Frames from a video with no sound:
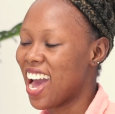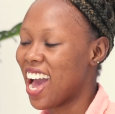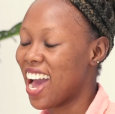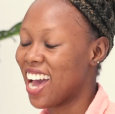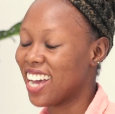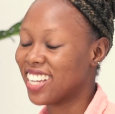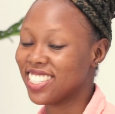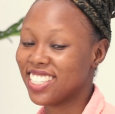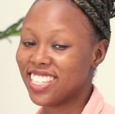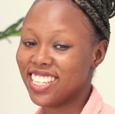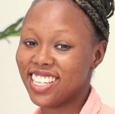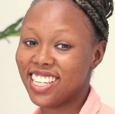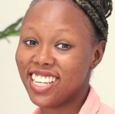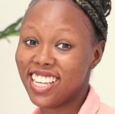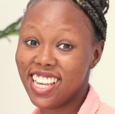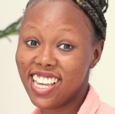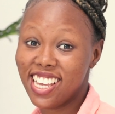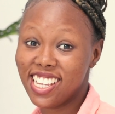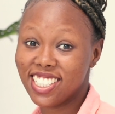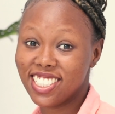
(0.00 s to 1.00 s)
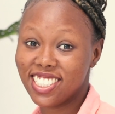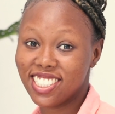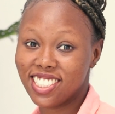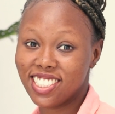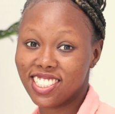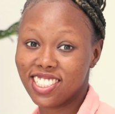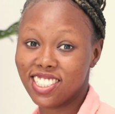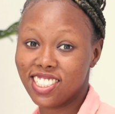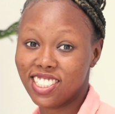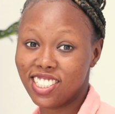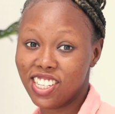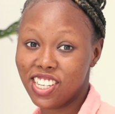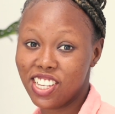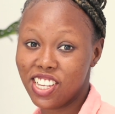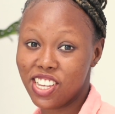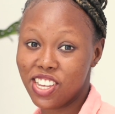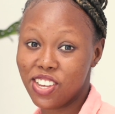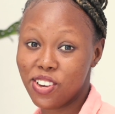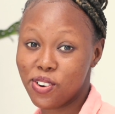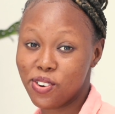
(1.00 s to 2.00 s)
and he is the
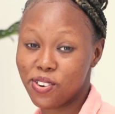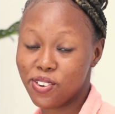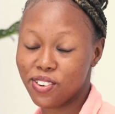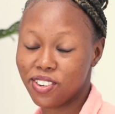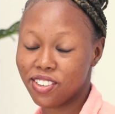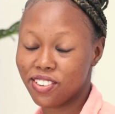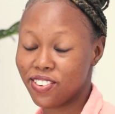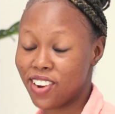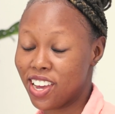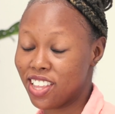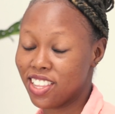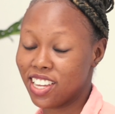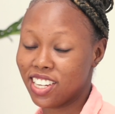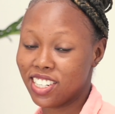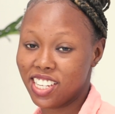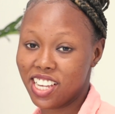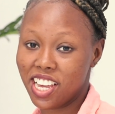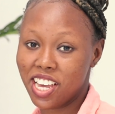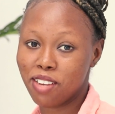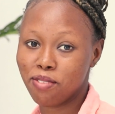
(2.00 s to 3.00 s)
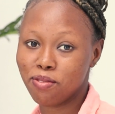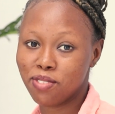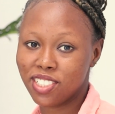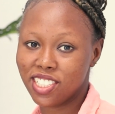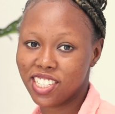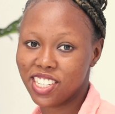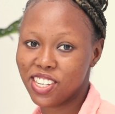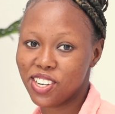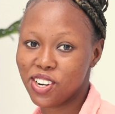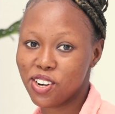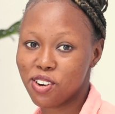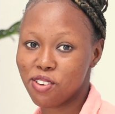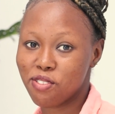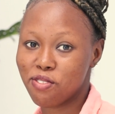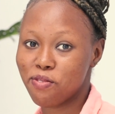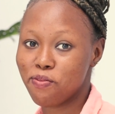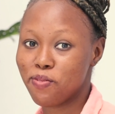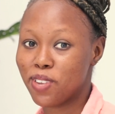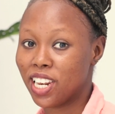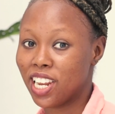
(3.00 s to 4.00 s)
CEO, rather the MD of
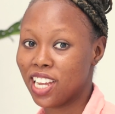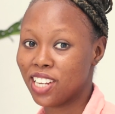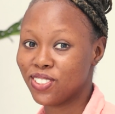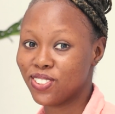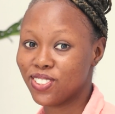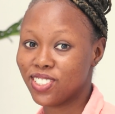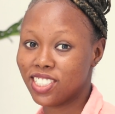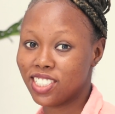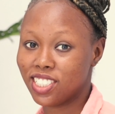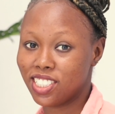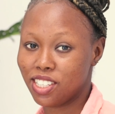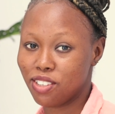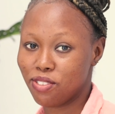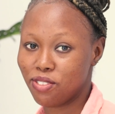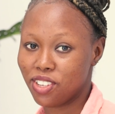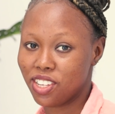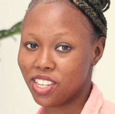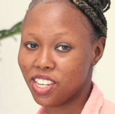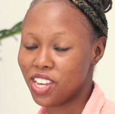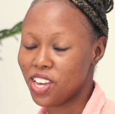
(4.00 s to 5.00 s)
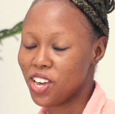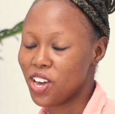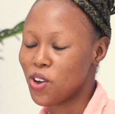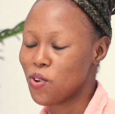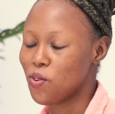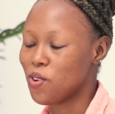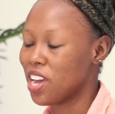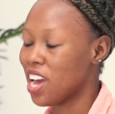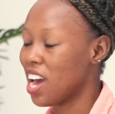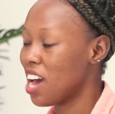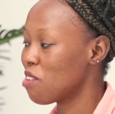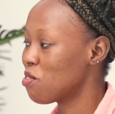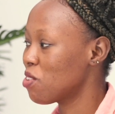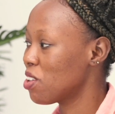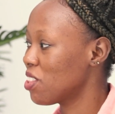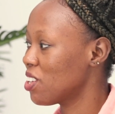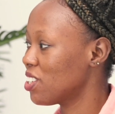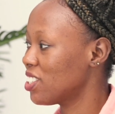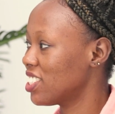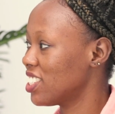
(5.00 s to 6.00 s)
Milano's TV. We have
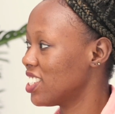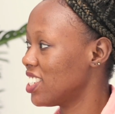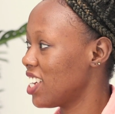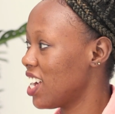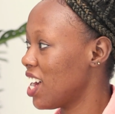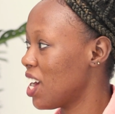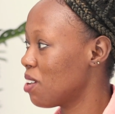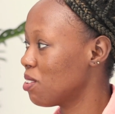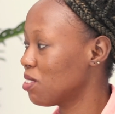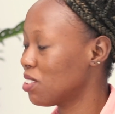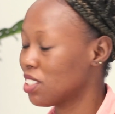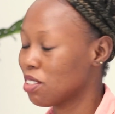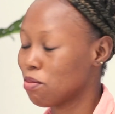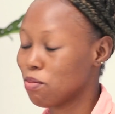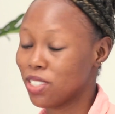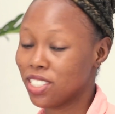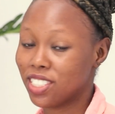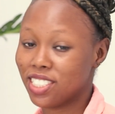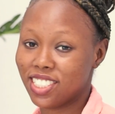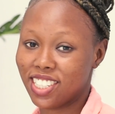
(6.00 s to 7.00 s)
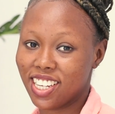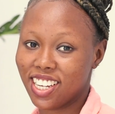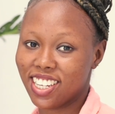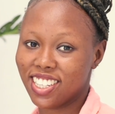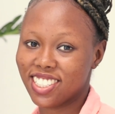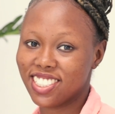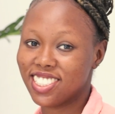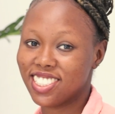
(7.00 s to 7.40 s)
with us in the house Mr.